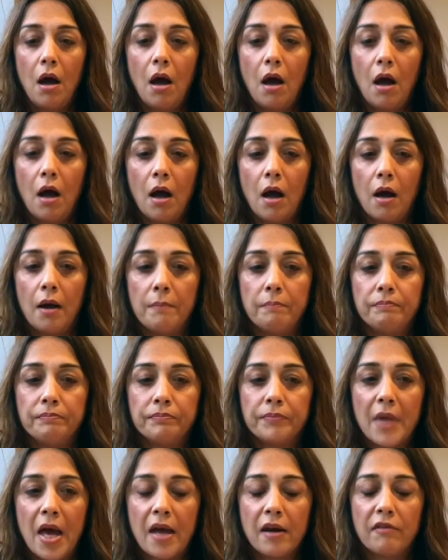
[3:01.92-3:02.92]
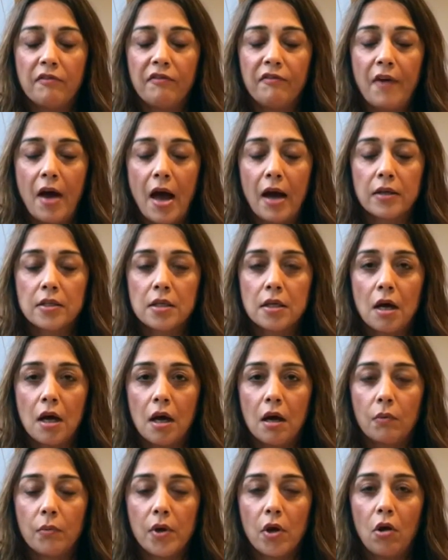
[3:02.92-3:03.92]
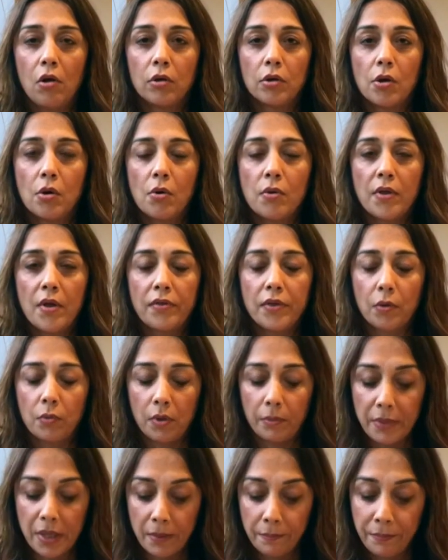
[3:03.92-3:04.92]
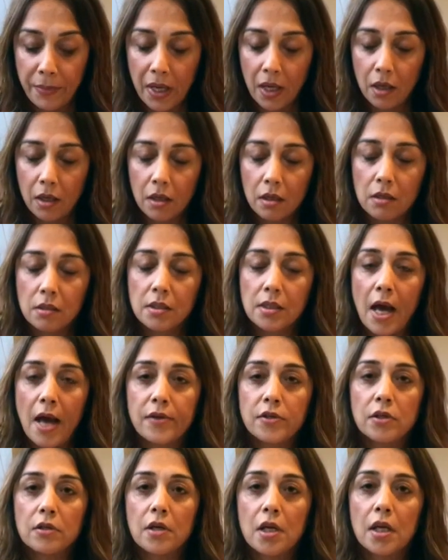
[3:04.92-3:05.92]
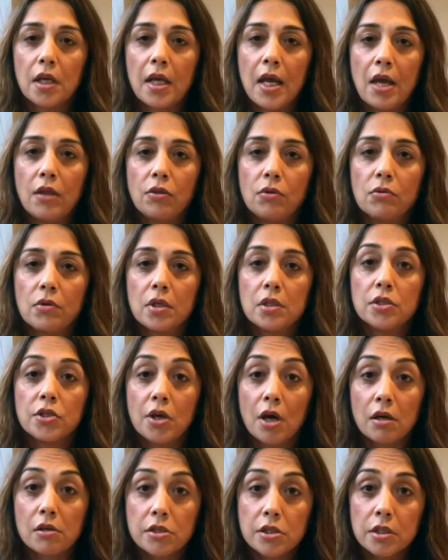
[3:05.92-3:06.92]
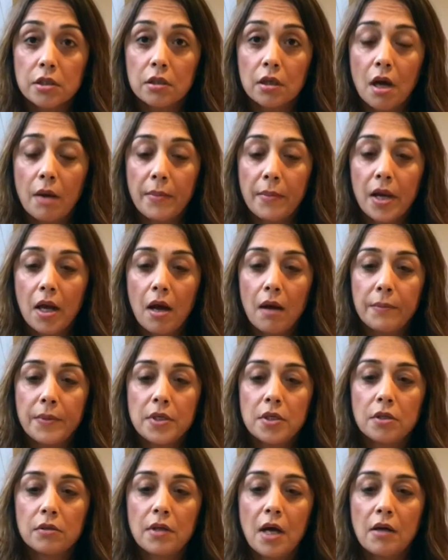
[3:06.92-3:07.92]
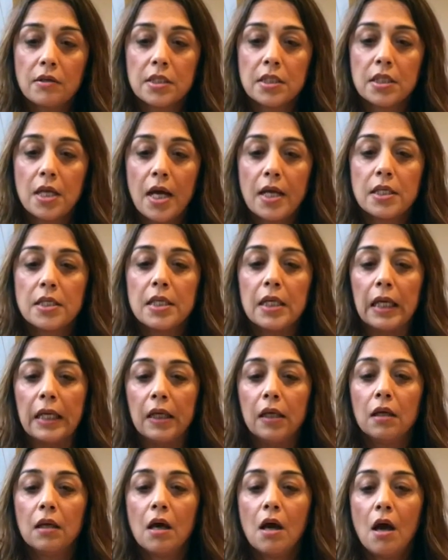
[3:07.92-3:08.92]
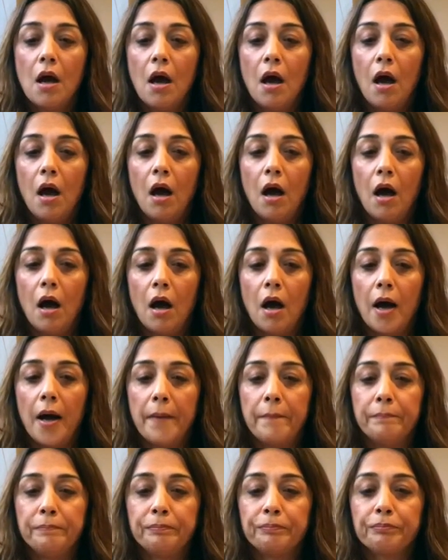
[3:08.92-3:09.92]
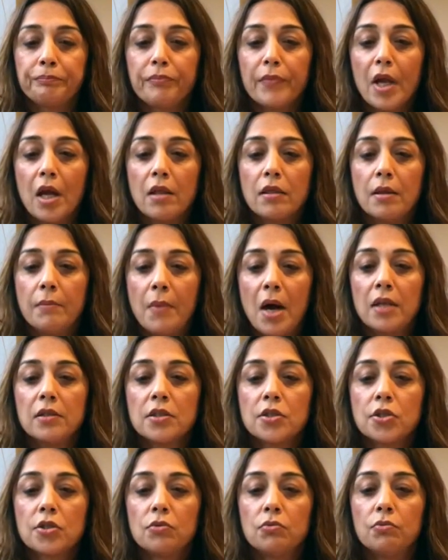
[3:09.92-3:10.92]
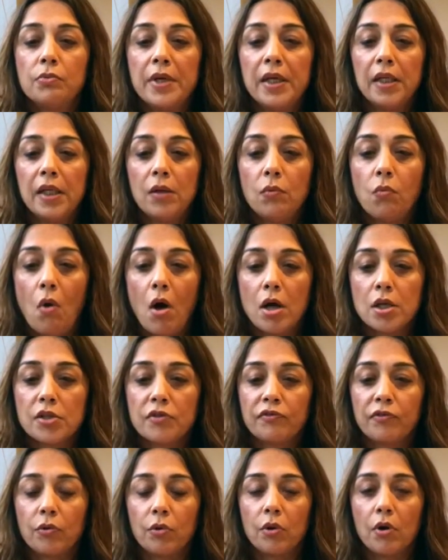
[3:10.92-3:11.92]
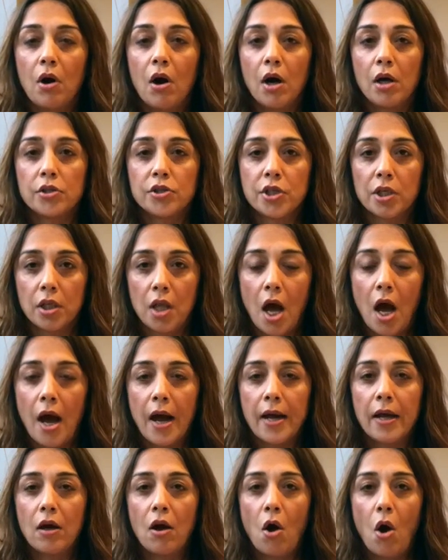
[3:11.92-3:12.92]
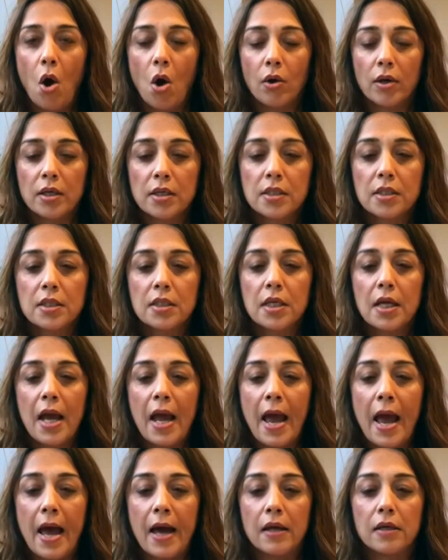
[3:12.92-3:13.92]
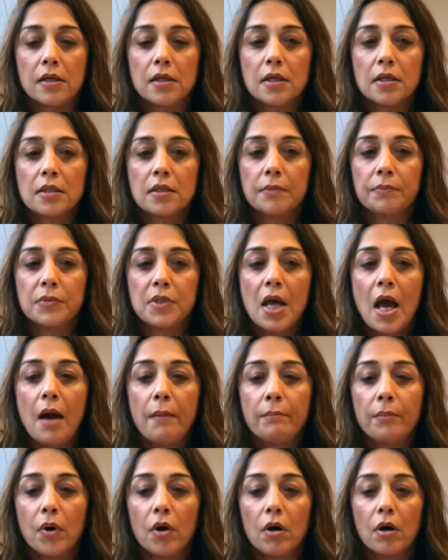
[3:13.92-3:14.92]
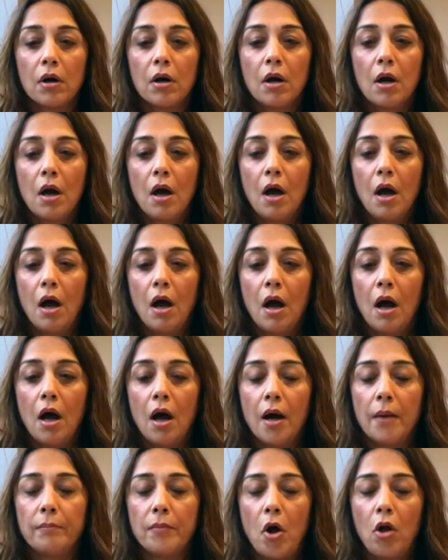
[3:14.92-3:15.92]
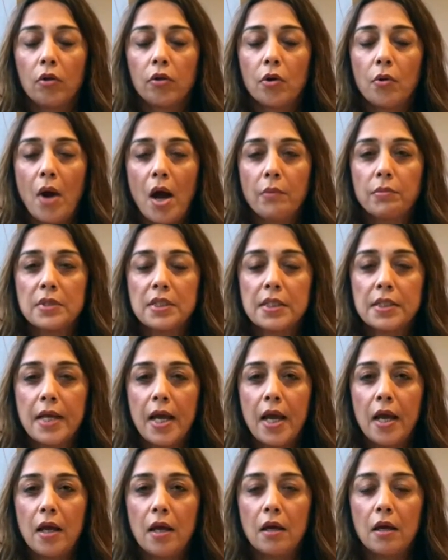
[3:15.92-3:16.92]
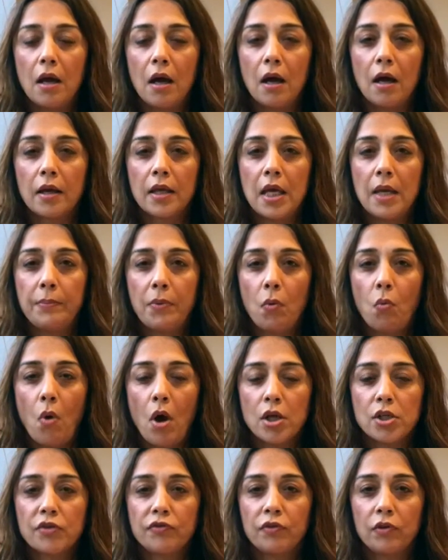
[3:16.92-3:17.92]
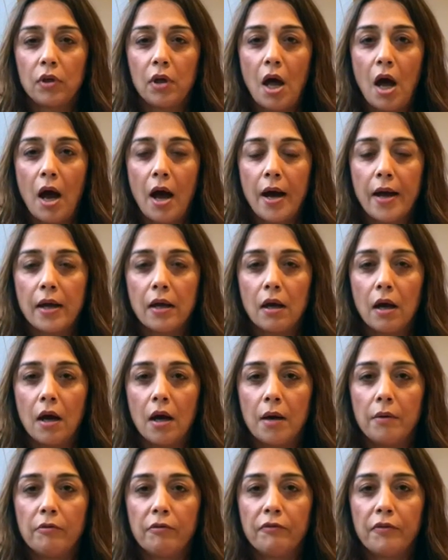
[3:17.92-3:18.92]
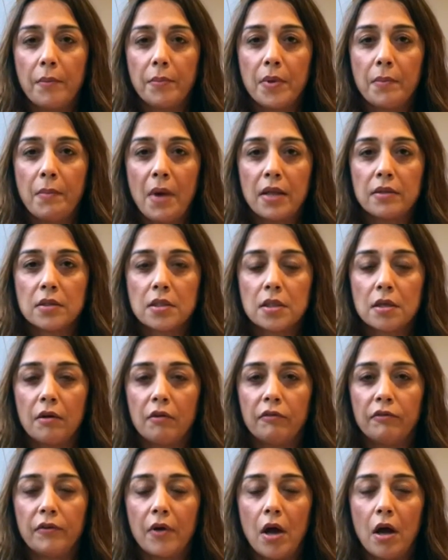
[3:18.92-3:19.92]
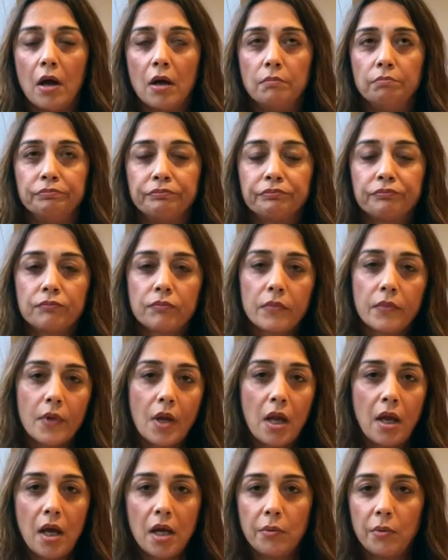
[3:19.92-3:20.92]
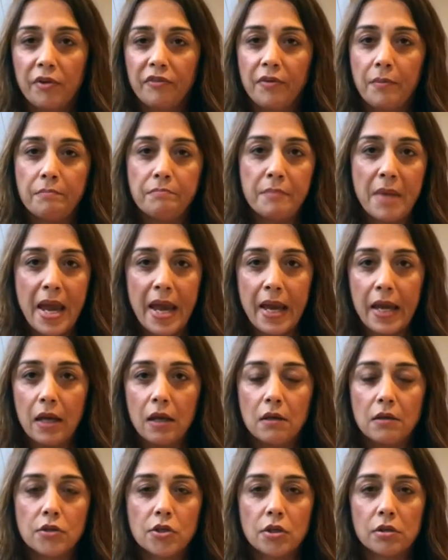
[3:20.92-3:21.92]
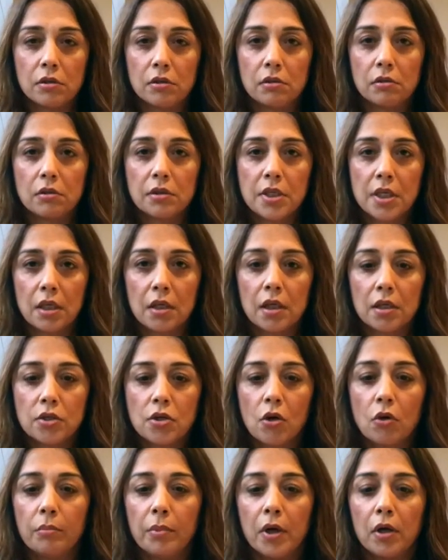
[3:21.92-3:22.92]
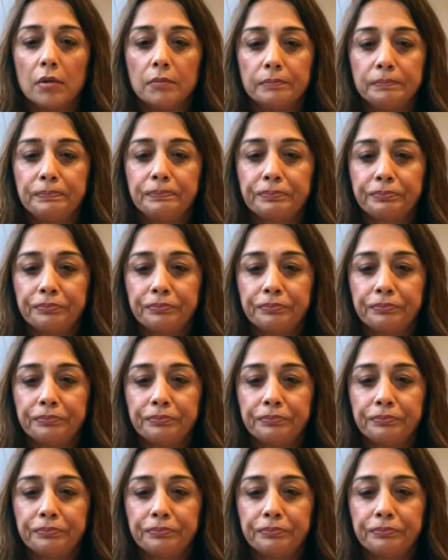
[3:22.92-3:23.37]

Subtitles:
and in fact we all know that there will be a big Saturn and Ketu conjunction coming up in 2019. The months to really watch for are July, August and September, although I would say keep a watchful eye from the months of anywhere from May till October.